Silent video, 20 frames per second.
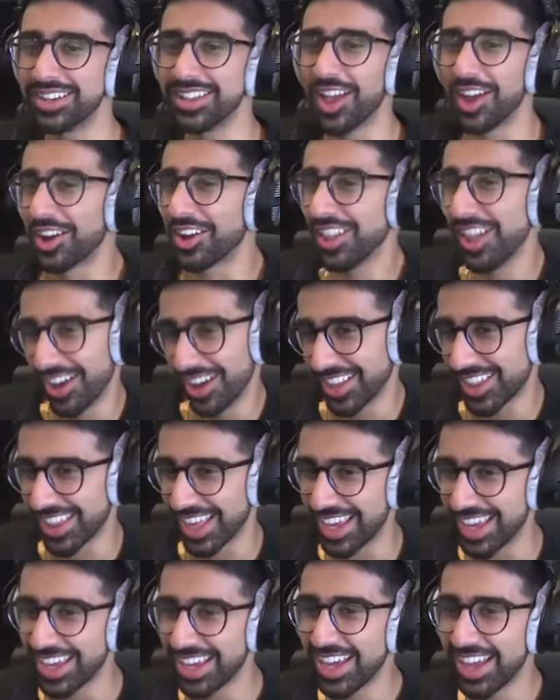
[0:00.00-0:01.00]
look, look,
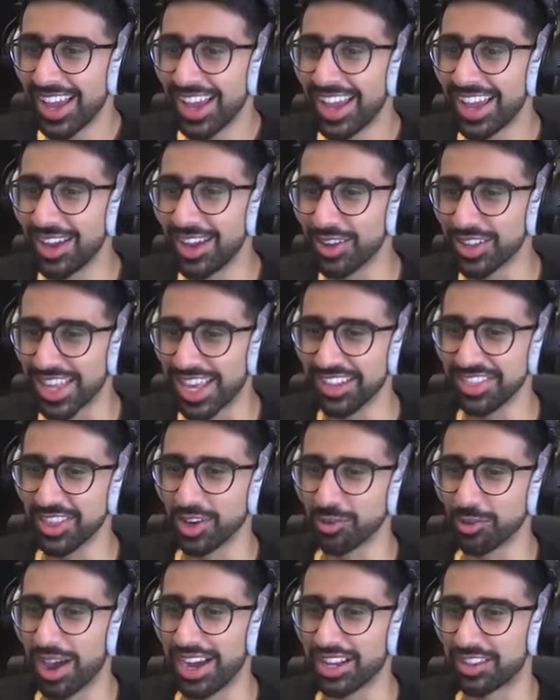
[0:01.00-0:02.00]
see? He was in the
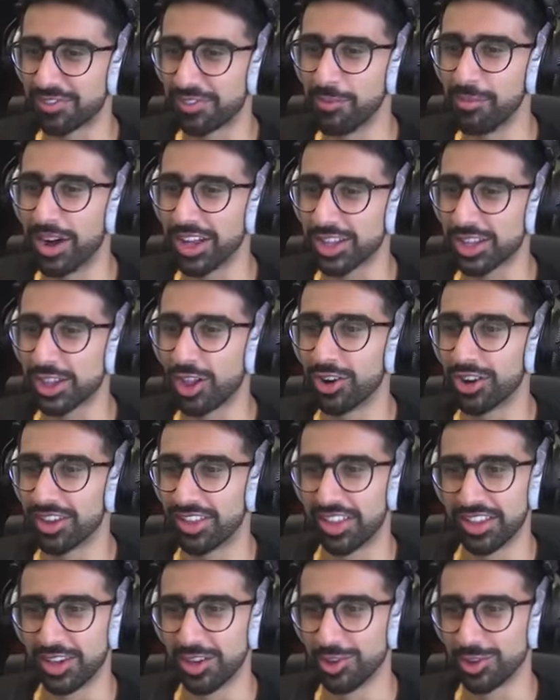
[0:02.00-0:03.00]
race for much longer
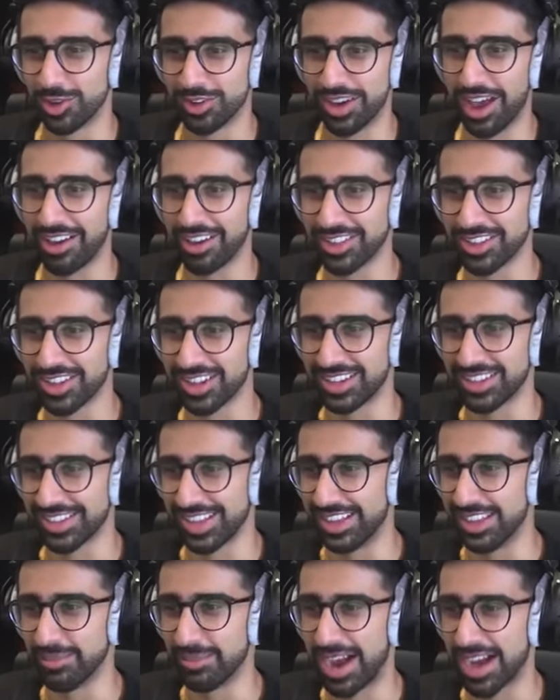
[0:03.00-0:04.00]
than usual. Now he's just going to sit
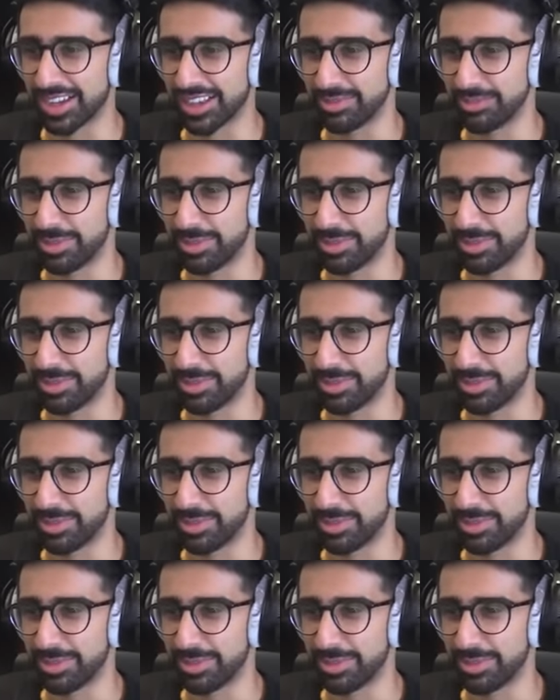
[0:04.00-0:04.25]
at the back of the